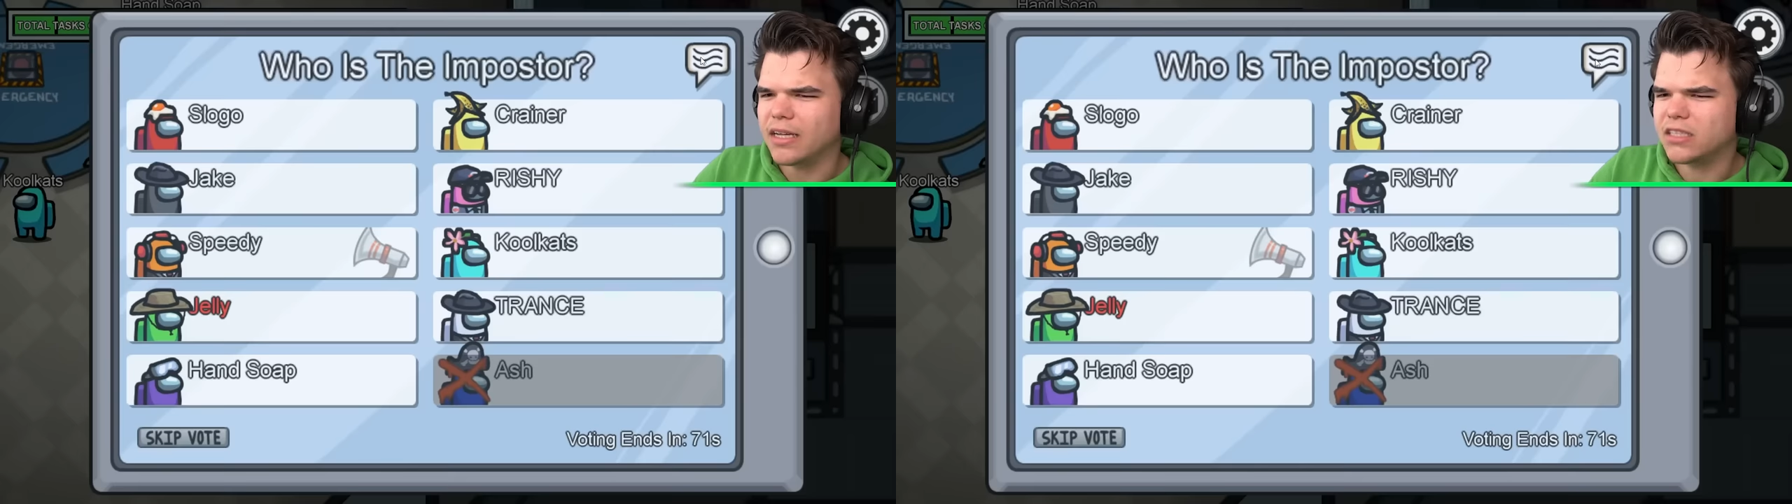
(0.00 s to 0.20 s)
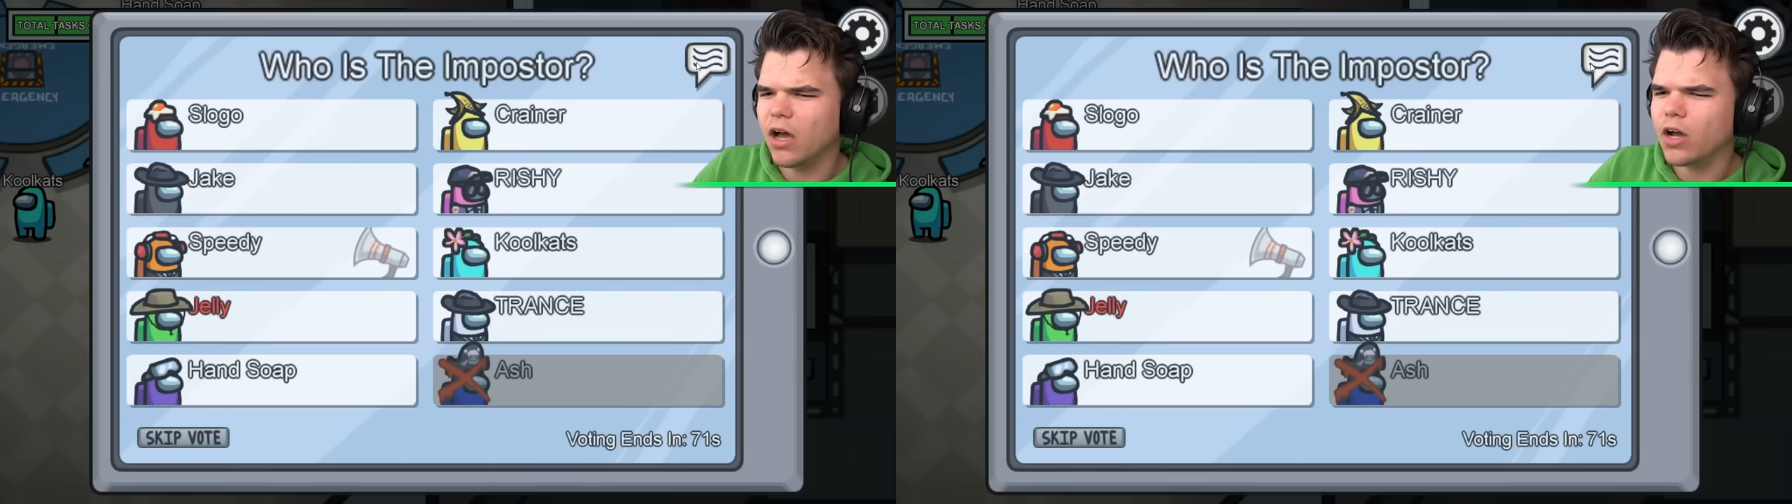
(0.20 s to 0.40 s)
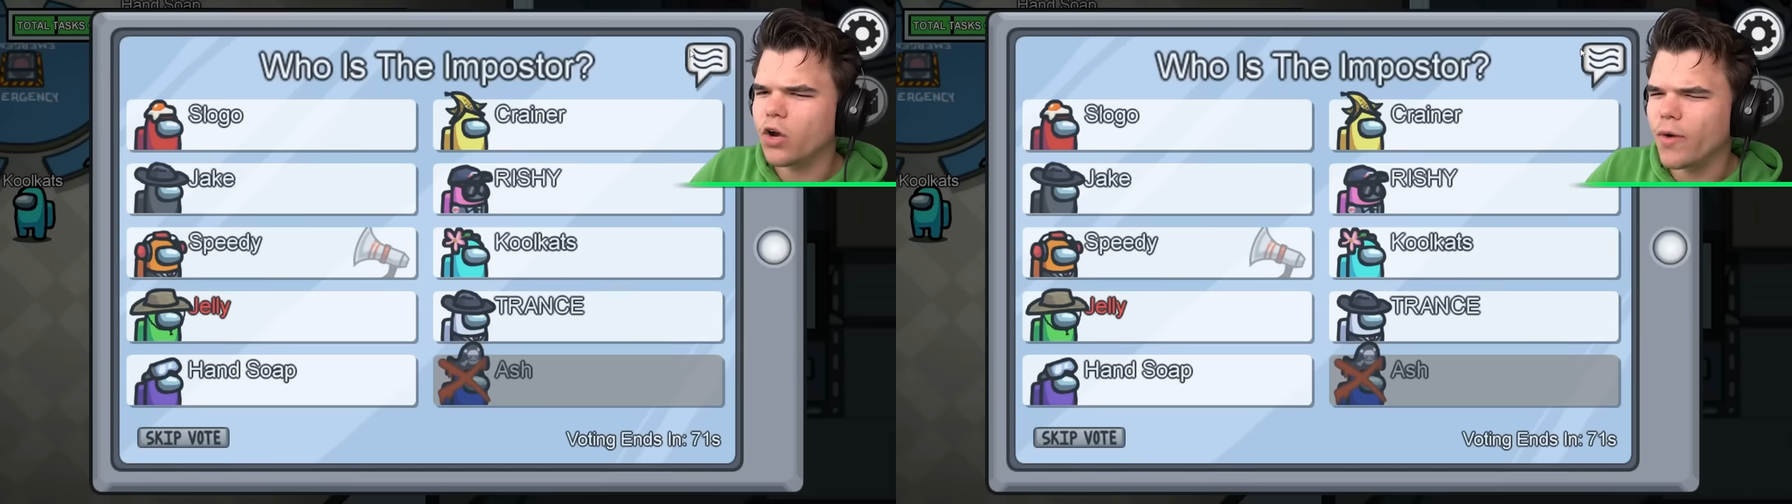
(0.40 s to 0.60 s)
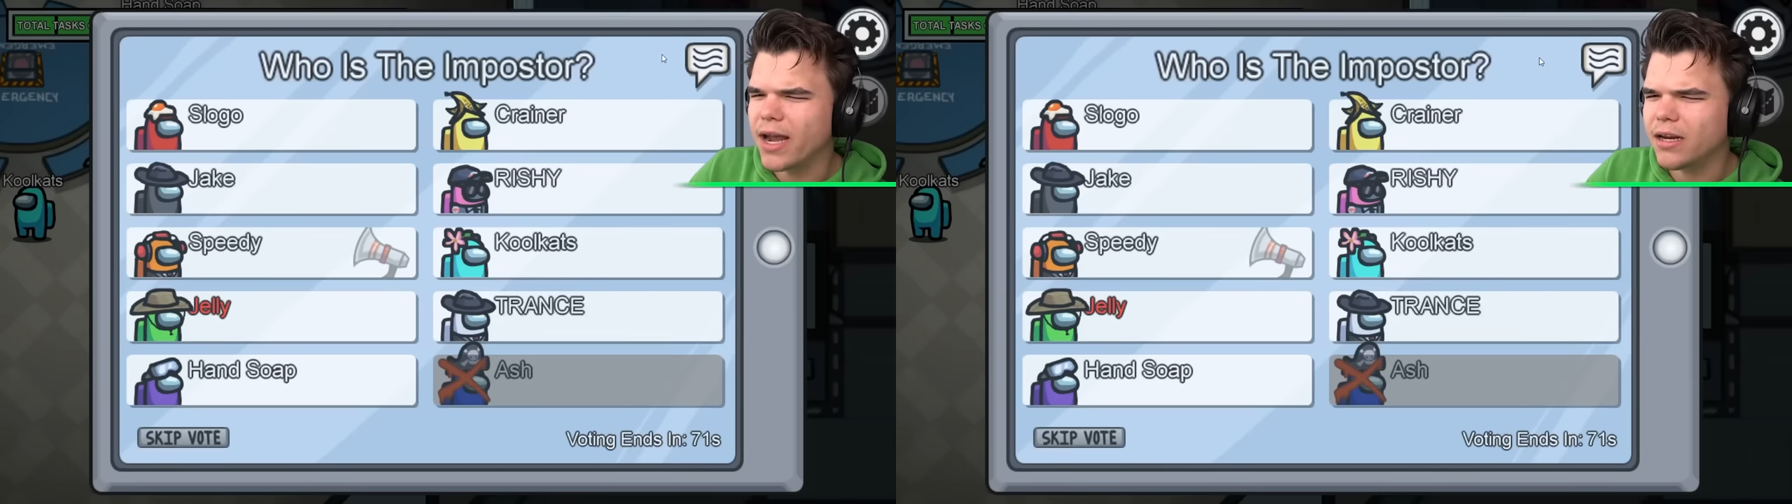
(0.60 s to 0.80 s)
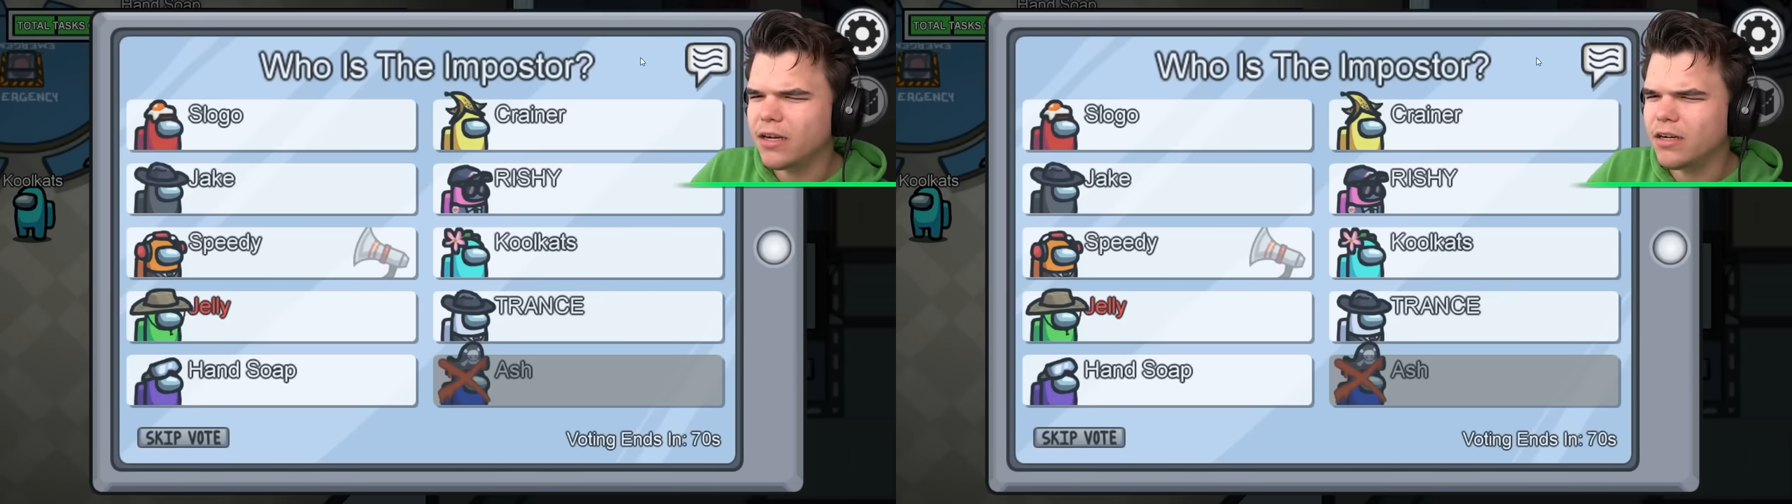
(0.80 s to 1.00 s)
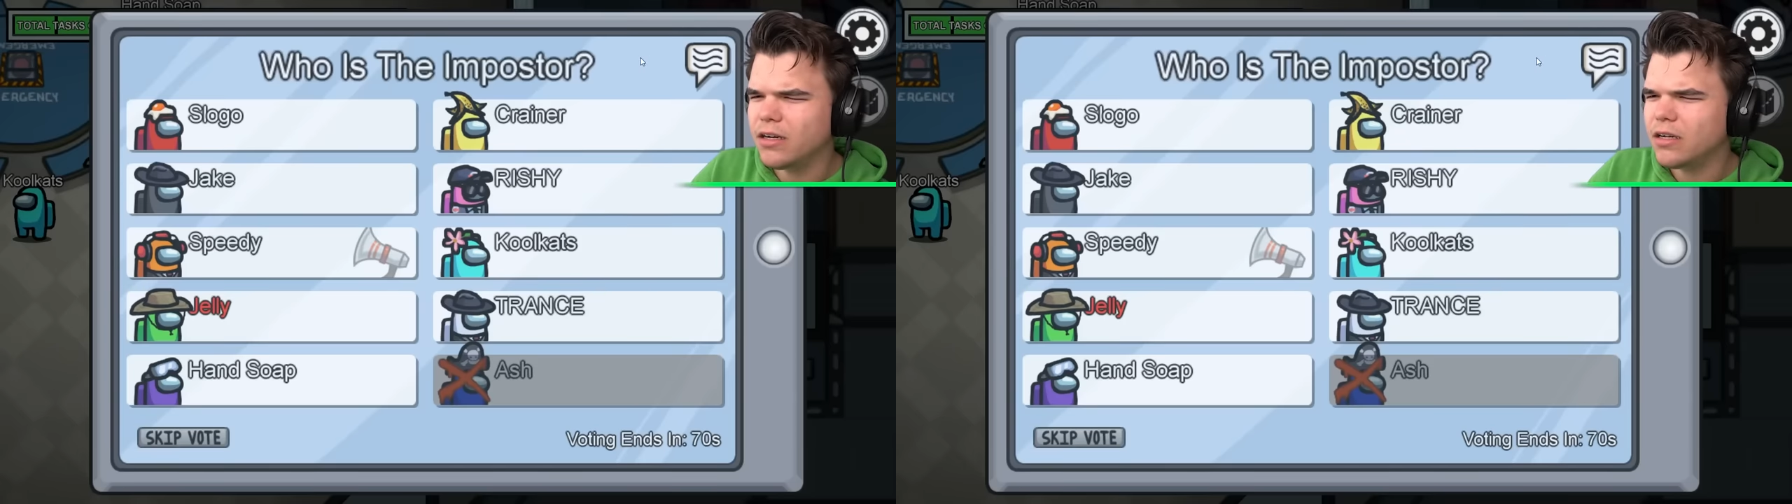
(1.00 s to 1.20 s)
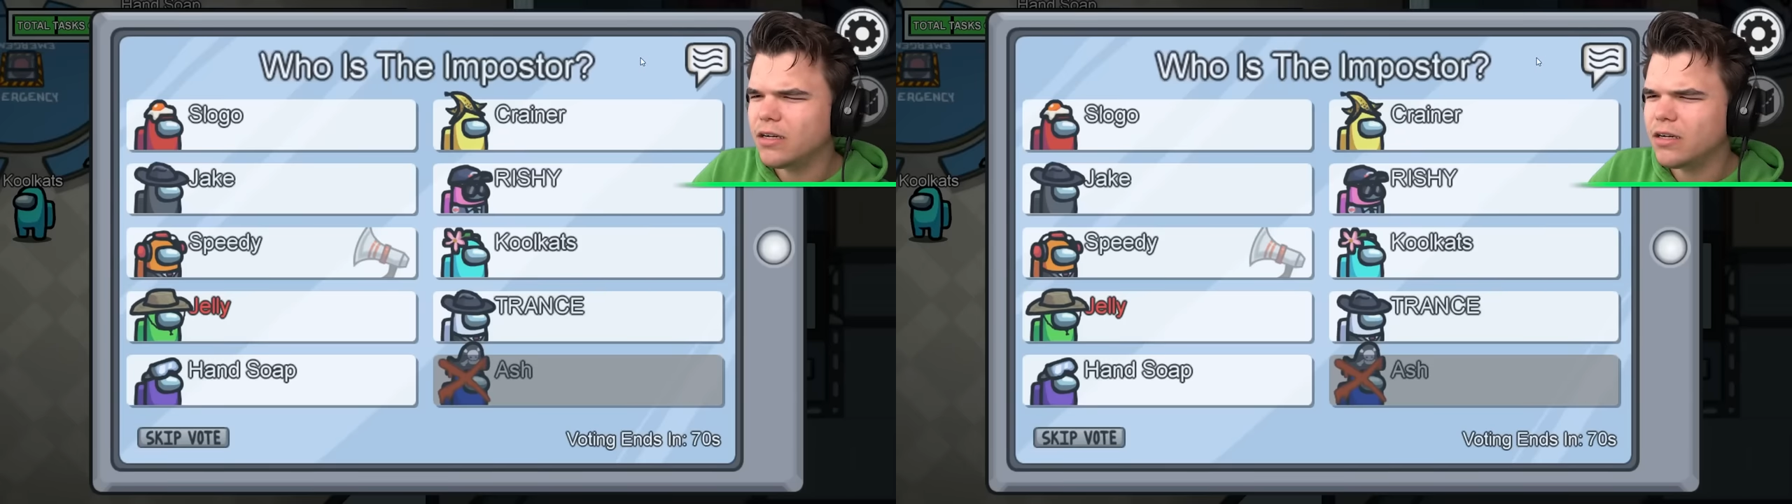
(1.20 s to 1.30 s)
I saw Crainer.